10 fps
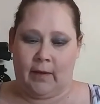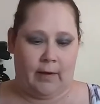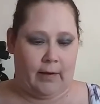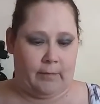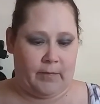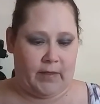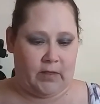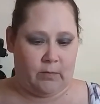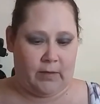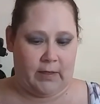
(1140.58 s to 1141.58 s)
Um,
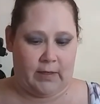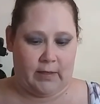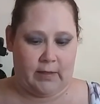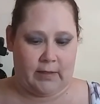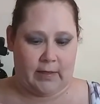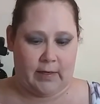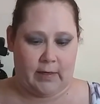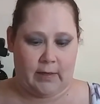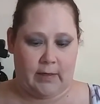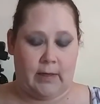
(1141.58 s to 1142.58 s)
this one is
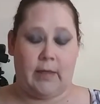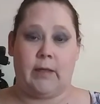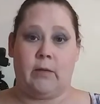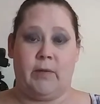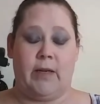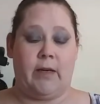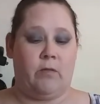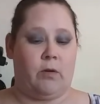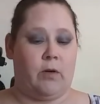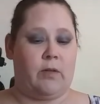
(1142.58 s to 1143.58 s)
a
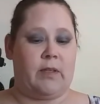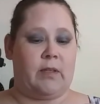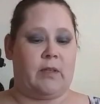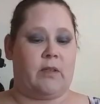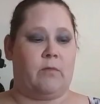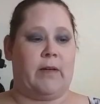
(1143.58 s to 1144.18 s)
Illuminating Rose. This is the